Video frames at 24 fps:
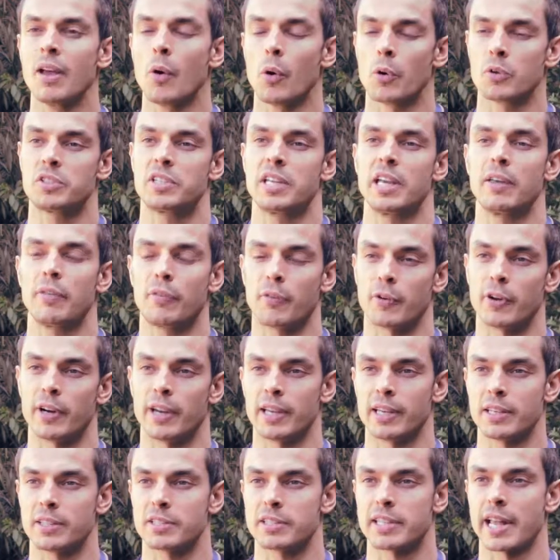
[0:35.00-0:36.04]
Well,
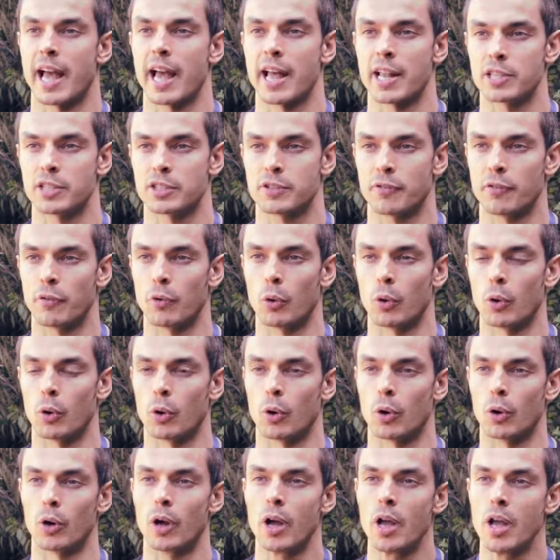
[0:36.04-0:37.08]
T3 stands
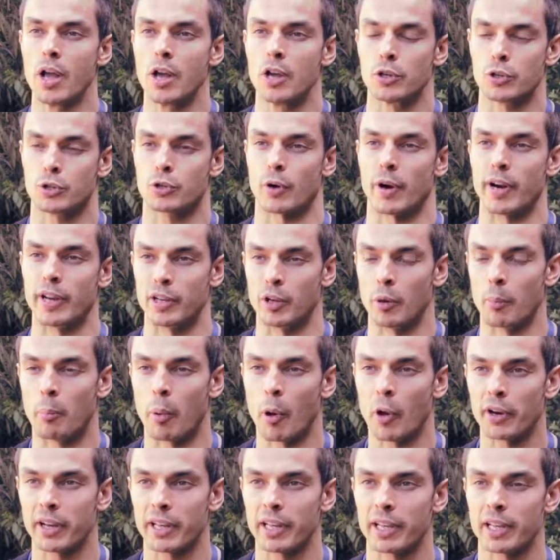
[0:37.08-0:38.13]
for train your
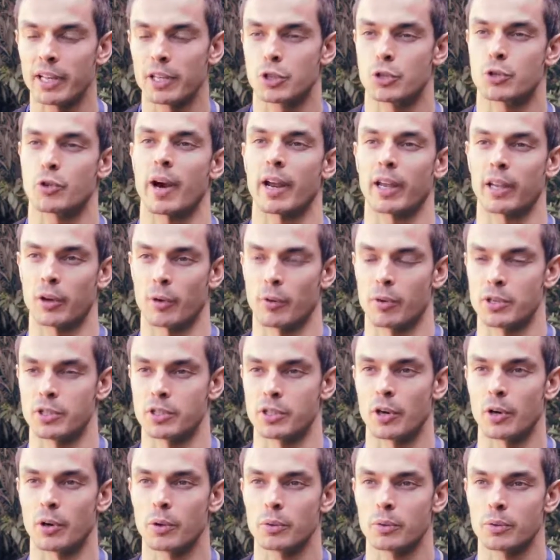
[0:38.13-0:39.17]
body, track your
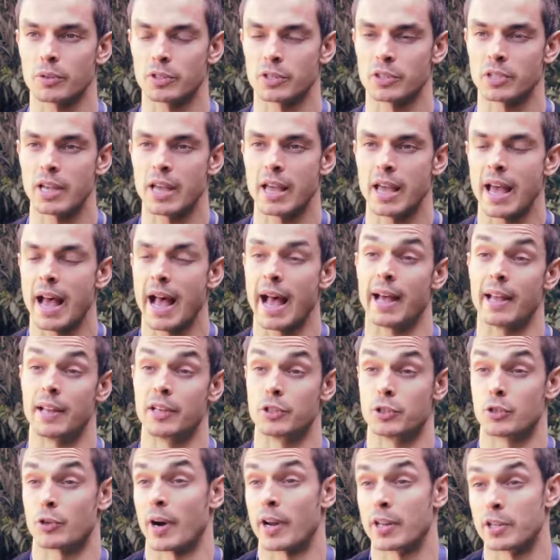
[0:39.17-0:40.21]
results,
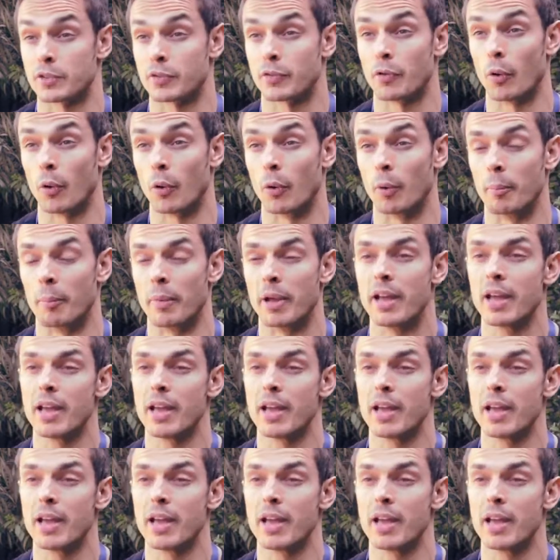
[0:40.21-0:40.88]
and transform.